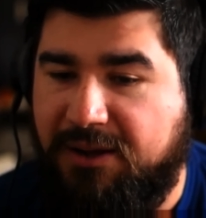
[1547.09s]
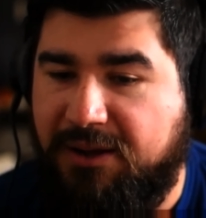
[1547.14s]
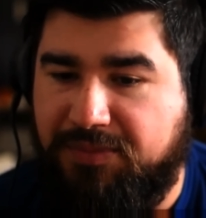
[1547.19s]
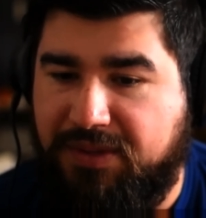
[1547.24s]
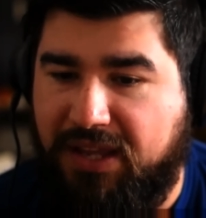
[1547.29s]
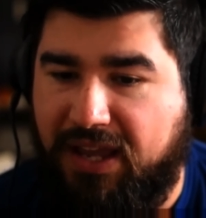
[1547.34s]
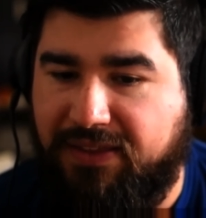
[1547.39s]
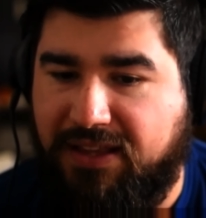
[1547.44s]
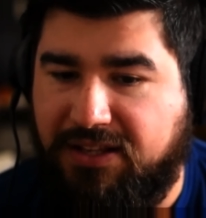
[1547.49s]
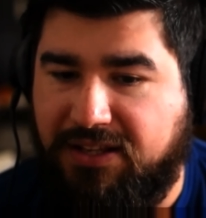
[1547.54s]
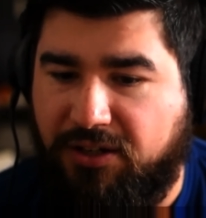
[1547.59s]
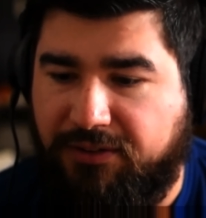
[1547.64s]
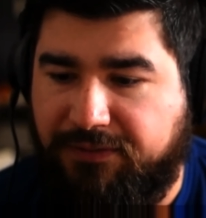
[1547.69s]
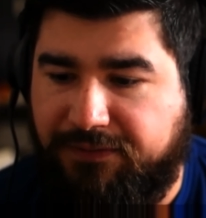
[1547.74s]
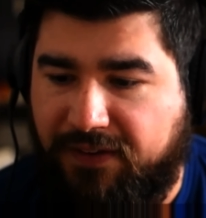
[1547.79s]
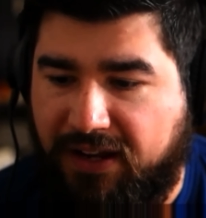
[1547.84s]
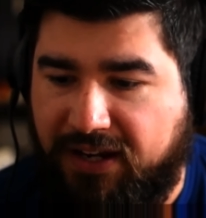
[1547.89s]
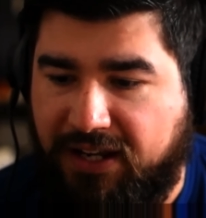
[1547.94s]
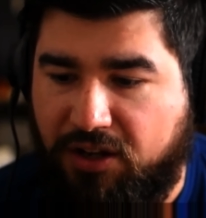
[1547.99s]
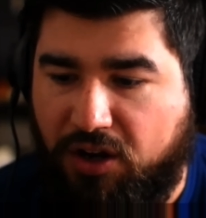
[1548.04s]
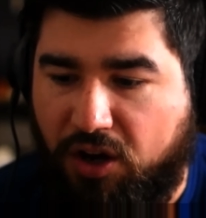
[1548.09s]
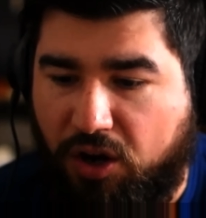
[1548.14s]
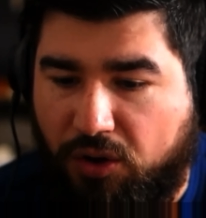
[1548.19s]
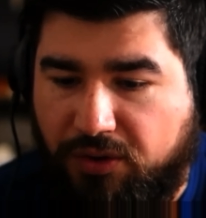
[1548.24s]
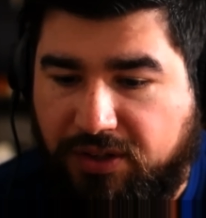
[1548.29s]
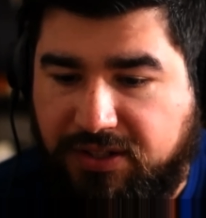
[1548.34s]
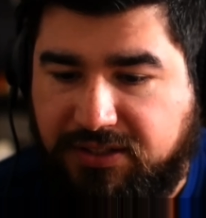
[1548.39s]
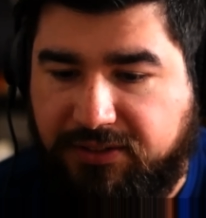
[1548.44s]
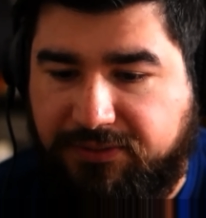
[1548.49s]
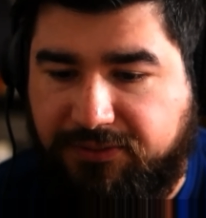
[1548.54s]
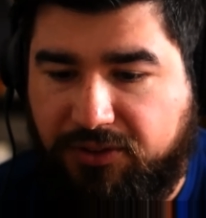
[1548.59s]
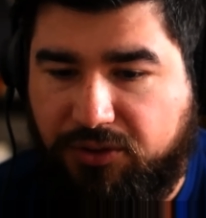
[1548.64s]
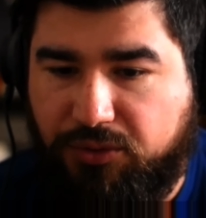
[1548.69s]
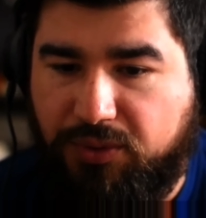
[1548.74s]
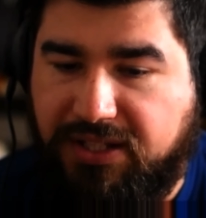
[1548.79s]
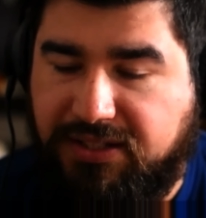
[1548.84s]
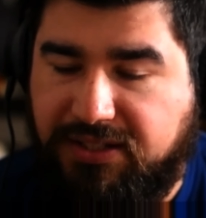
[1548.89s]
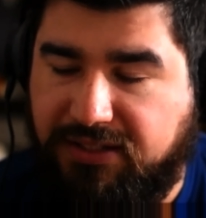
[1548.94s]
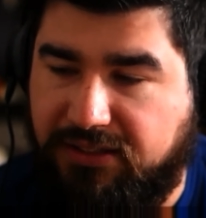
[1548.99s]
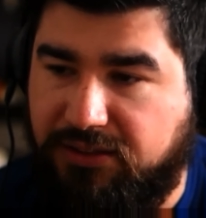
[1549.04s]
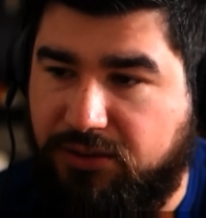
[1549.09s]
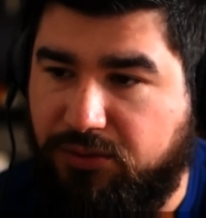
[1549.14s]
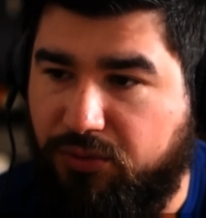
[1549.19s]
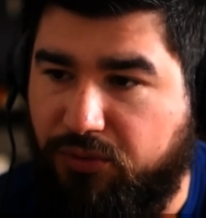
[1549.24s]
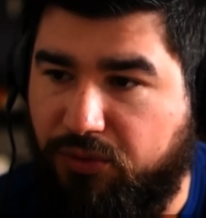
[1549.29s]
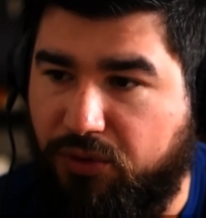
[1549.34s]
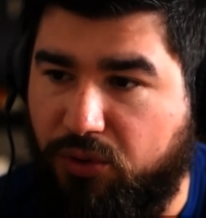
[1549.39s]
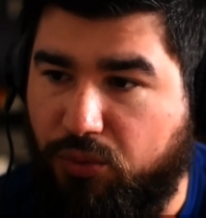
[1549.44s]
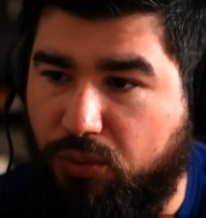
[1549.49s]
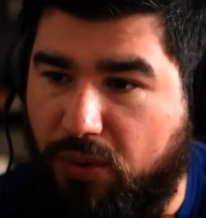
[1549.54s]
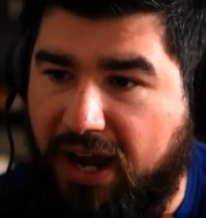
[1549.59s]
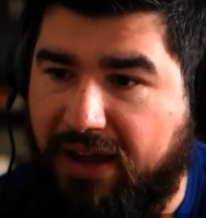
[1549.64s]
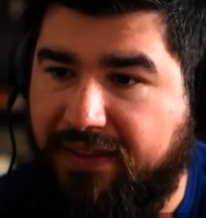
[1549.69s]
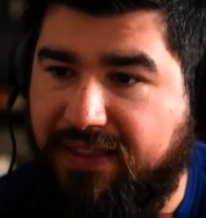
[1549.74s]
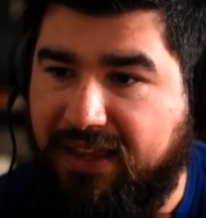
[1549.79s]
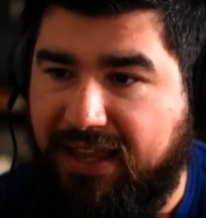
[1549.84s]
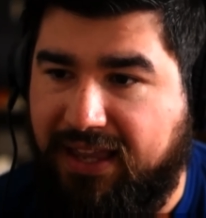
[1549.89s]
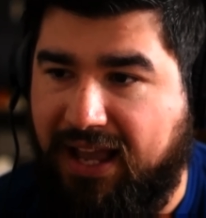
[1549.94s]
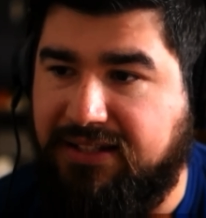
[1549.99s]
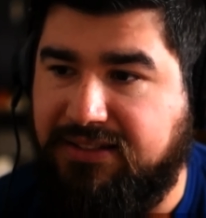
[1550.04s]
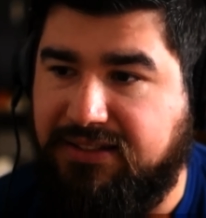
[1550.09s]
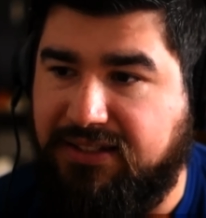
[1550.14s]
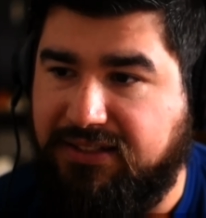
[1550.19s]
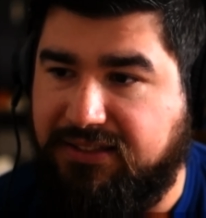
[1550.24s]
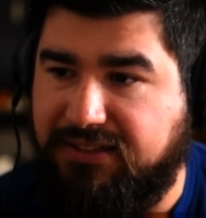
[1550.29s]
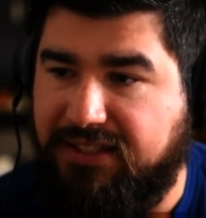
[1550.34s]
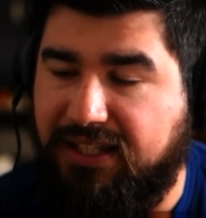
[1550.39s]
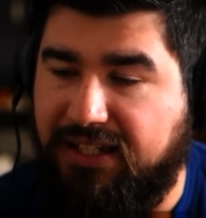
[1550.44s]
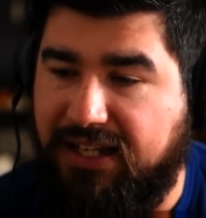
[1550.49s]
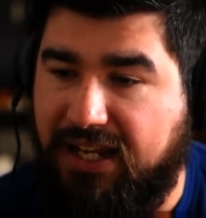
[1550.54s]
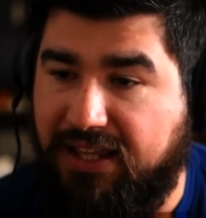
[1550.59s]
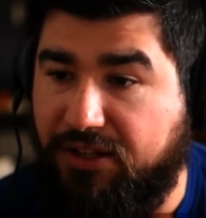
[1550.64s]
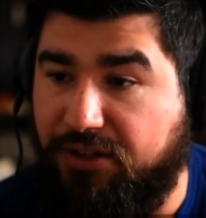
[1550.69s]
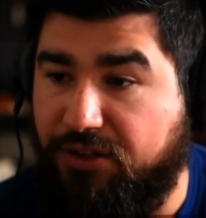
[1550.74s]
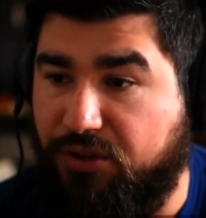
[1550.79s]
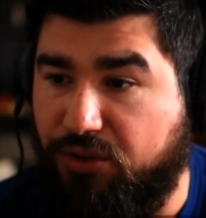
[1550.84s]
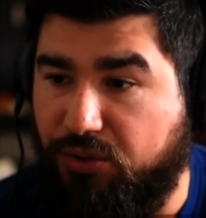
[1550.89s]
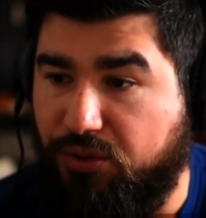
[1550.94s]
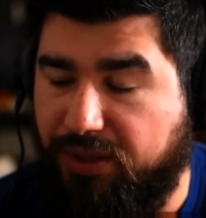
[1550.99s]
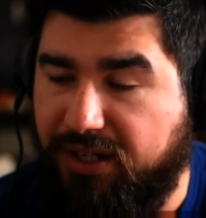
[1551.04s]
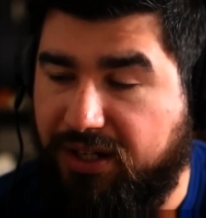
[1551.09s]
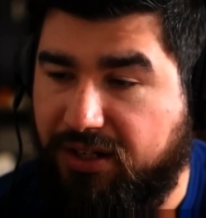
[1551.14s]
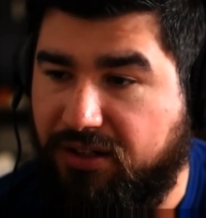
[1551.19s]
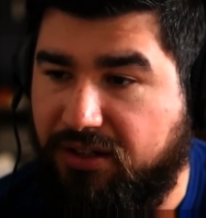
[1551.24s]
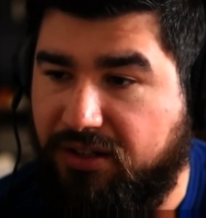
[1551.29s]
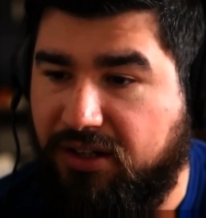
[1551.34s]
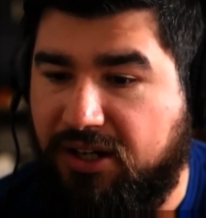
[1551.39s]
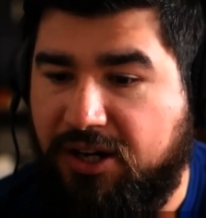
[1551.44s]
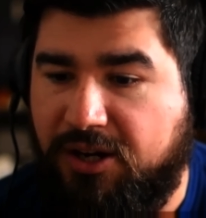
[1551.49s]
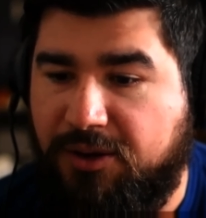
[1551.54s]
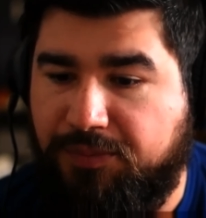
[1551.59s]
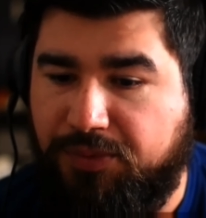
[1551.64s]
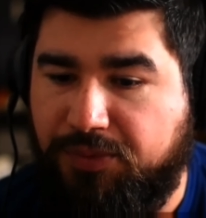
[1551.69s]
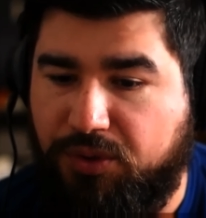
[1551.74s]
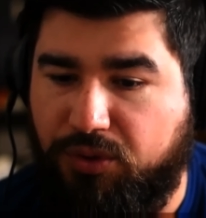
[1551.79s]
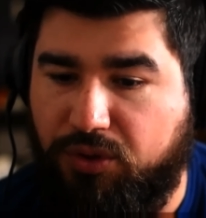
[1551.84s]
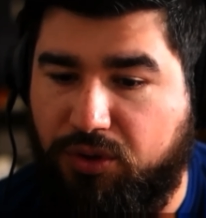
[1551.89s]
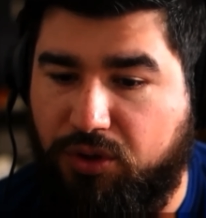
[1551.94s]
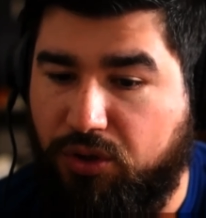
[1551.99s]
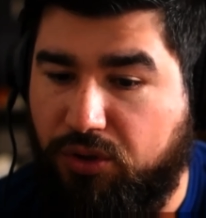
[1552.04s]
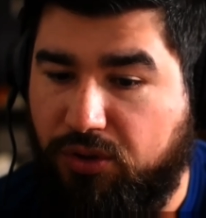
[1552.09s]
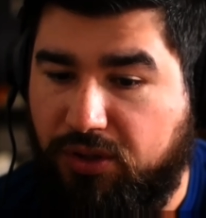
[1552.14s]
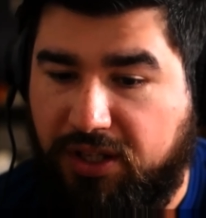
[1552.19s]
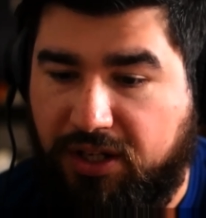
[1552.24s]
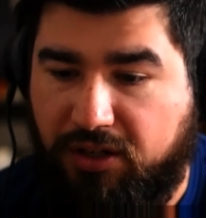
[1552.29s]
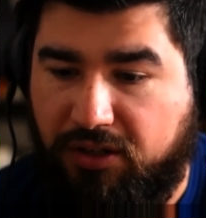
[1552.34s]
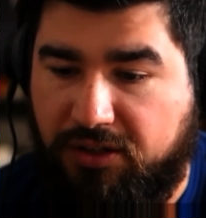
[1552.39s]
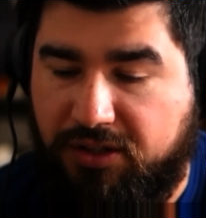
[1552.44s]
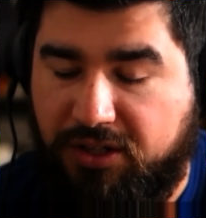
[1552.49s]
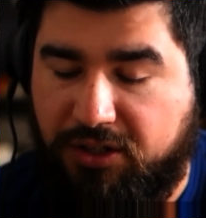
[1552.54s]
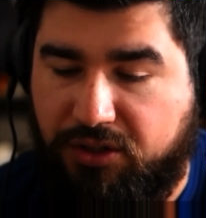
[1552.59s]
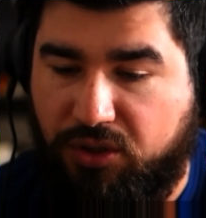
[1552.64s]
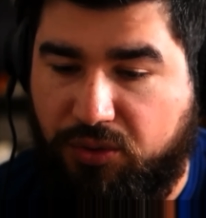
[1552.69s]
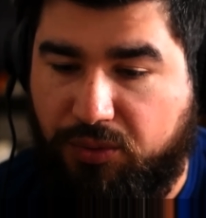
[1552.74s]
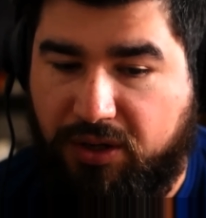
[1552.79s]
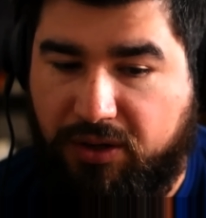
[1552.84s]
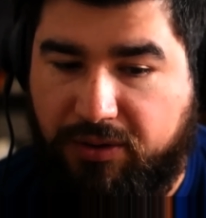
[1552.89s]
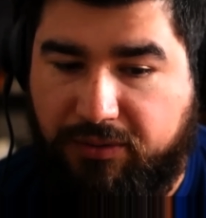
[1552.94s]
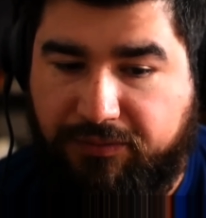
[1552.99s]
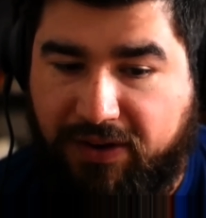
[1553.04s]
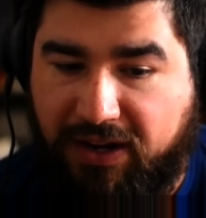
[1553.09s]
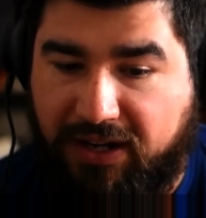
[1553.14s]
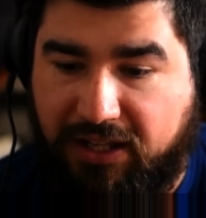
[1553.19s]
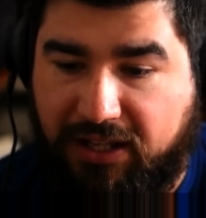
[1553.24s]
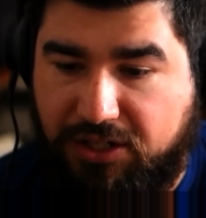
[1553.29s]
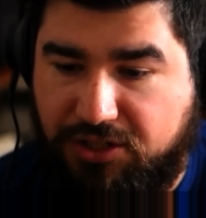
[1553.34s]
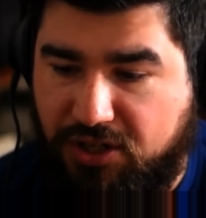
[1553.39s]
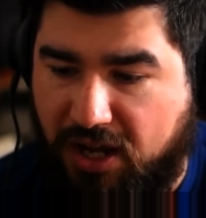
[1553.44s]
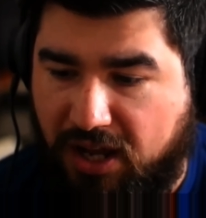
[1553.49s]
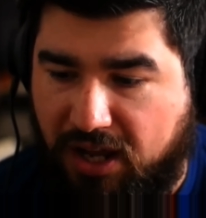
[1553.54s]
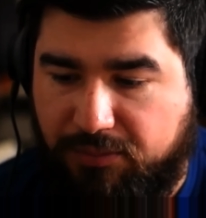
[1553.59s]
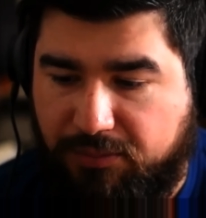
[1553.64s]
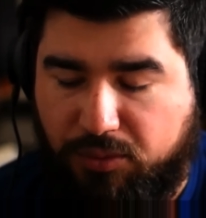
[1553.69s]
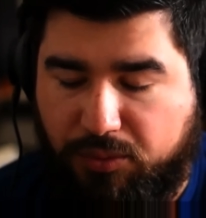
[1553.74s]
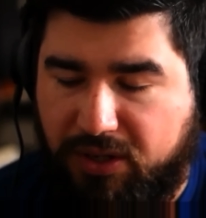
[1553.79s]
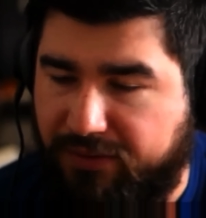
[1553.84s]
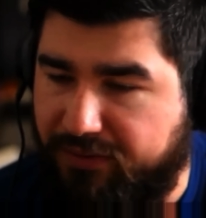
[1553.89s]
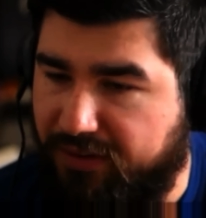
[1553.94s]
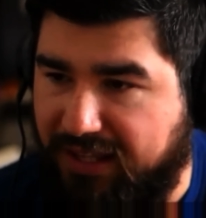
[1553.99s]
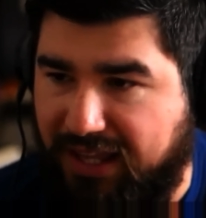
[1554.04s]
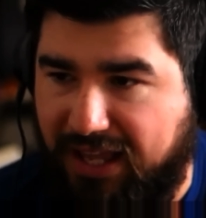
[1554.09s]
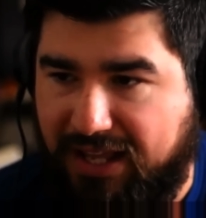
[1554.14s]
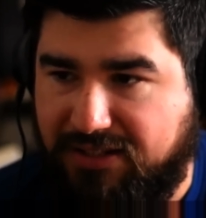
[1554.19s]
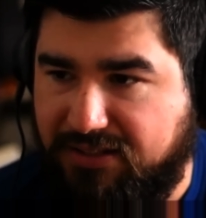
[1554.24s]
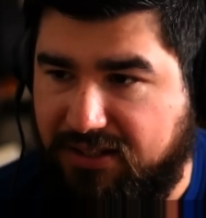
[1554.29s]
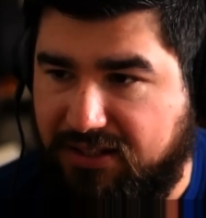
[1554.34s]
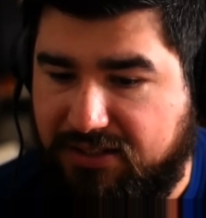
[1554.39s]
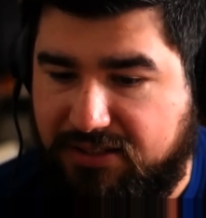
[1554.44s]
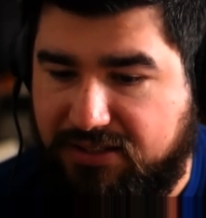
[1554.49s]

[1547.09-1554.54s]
And they start finding all these different reasons for why they can't succeed in their career or early on in their career, finding a job or whatever the case is.